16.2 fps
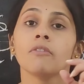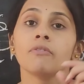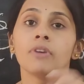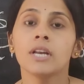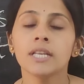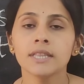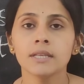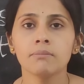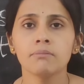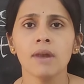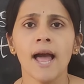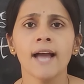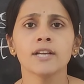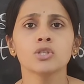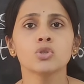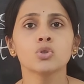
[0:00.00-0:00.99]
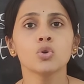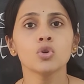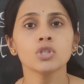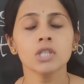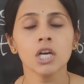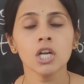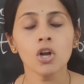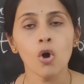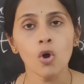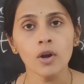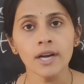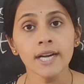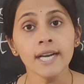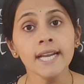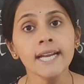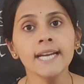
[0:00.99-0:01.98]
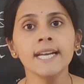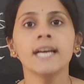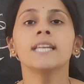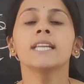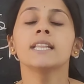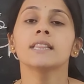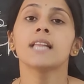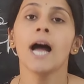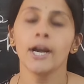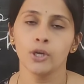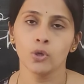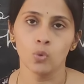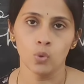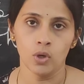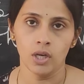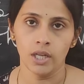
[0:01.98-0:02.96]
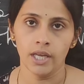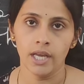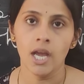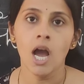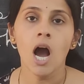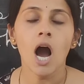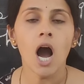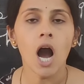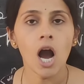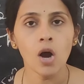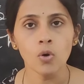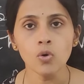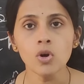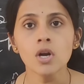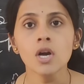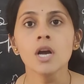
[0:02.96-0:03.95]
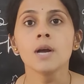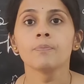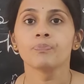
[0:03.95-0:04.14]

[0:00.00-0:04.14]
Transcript: fill in the blanks, those are already hidden in that only. How?